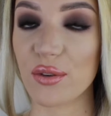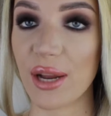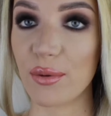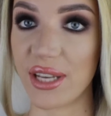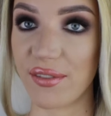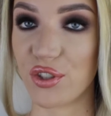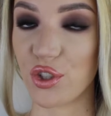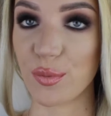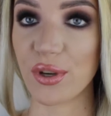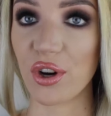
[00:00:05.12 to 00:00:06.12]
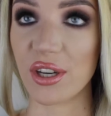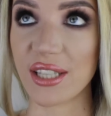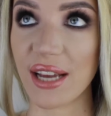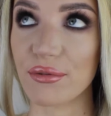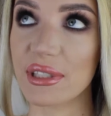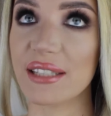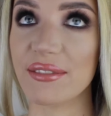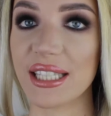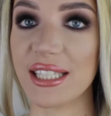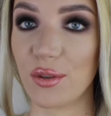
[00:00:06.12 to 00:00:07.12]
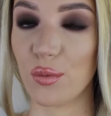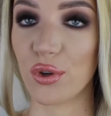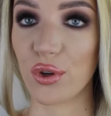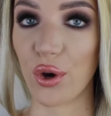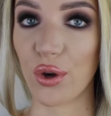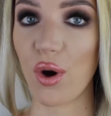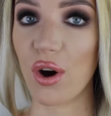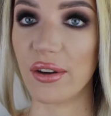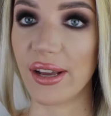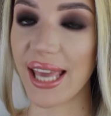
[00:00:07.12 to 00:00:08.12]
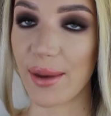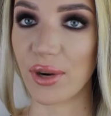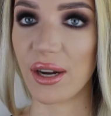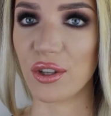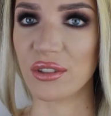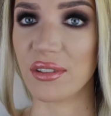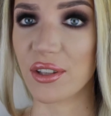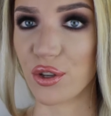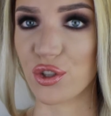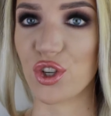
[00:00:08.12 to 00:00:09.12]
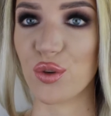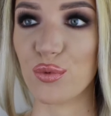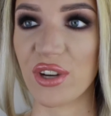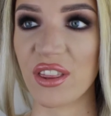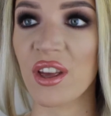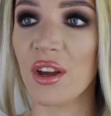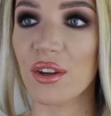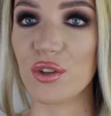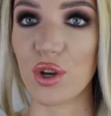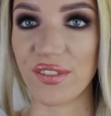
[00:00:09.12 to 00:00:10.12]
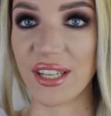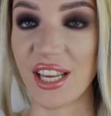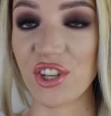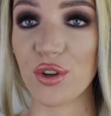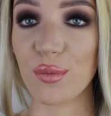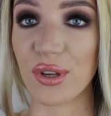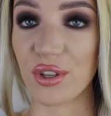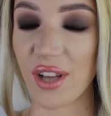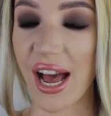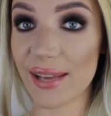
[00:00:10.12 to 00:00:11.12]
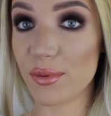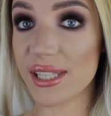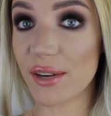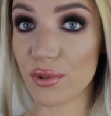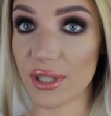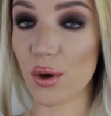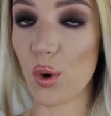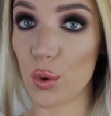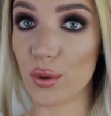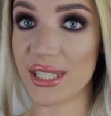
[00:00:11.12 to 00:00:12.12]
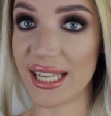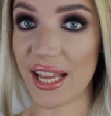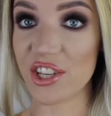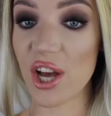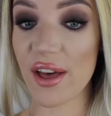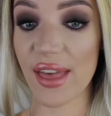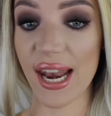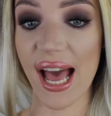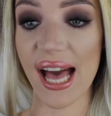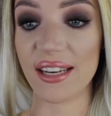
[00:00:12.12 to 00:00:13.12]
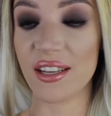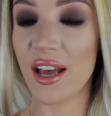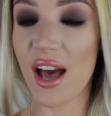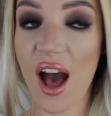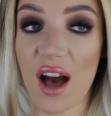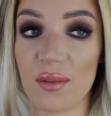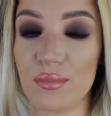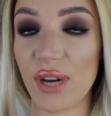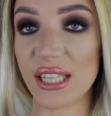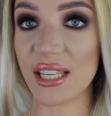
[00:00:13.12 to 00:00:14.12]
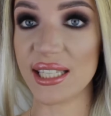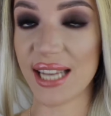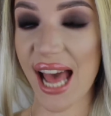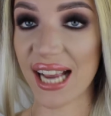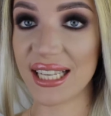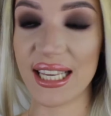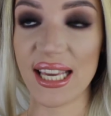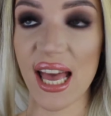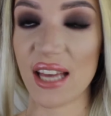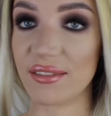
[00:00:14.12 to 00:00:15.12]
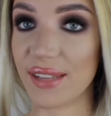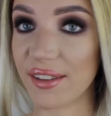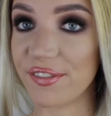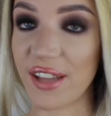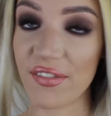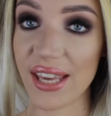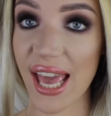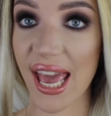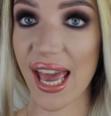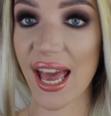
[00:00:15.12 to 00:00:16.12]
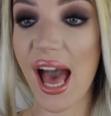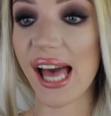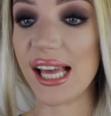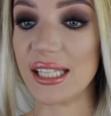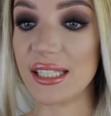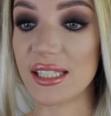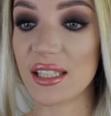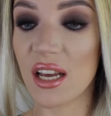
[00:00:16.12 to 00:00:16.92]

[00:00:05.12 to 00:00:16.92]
thought I would never do because I really didn't want to go on camera on YouTube with no foundation on, because I was that really awkward teenager that had braces and acne and like fluffy hair, and